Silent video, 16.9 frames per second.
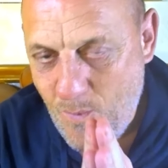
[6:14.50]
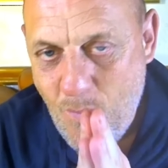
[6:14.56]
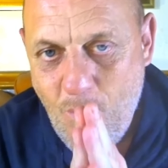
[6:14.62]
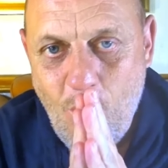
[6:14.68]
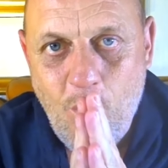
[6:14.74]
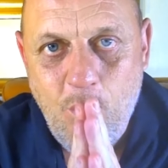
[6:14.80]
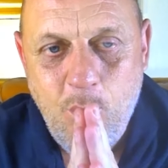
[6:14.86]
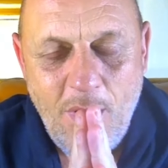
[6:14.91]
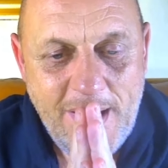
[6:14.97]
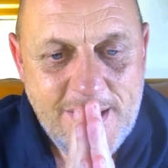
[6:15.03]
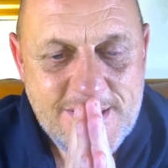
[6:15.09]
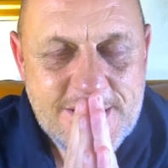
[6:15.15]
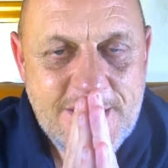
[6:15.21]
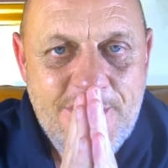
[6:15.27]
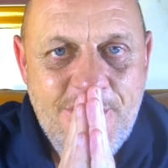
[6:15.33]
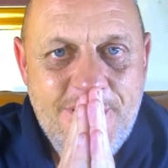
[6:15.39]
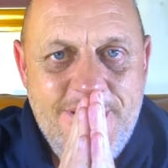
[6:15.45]
What is
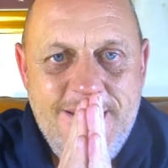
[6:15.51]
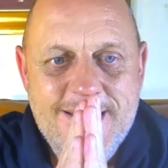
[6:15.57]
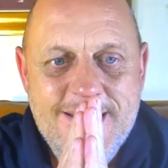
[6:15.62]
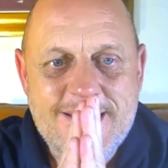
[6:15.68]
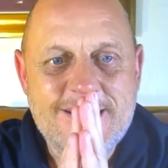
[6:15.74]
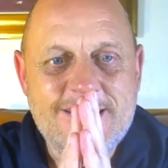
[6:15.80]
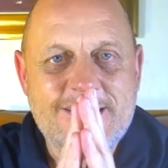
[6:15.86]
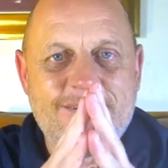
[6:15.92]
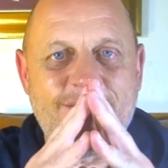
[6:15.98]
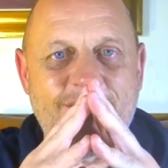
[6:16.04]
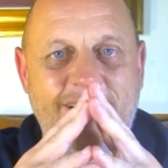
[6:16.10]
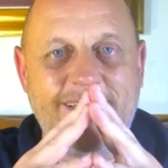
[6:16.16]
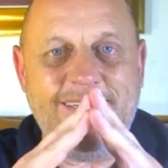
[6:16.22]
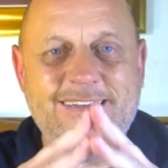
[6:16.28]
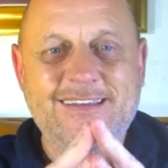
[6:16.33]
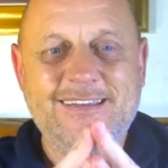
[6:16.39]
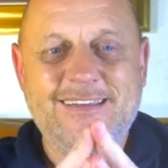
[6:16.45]
going on,
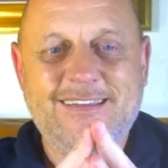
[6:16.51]
right?